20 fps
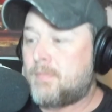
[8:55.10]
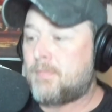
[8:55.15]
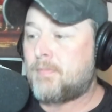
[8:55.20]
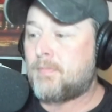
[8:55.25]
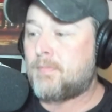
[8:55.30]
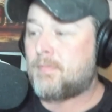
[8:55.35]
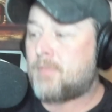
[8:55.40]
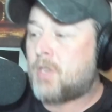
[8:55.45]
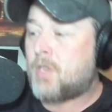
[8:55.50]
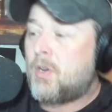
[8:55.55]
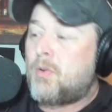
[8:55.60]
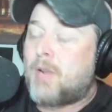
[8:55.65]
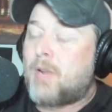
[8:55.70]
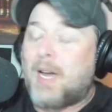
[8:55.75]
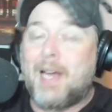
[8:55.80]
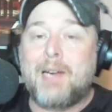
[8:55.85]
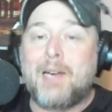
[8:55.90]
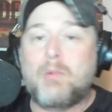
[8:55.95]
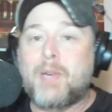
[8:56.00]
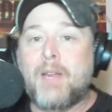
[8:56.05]
dude,
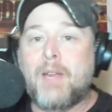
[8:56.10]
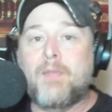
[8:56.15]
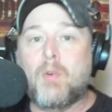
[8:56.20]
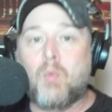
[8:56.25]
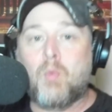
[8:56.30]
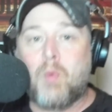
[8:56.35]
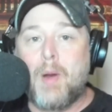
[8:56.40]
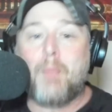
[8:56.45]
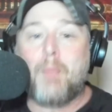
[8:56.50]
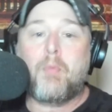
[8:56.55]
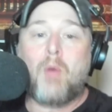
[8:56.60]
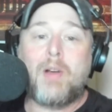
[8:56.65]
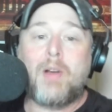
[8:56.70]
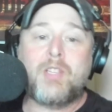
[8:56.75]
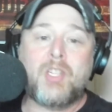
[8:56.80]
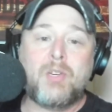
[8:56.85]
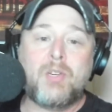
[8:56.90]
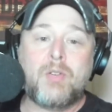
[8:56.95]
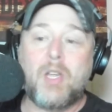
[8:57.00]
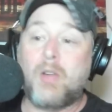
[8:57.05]
I don't give a rip what
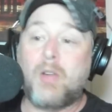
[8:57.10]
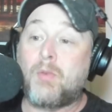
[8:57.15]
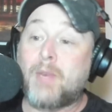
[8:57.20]
you do.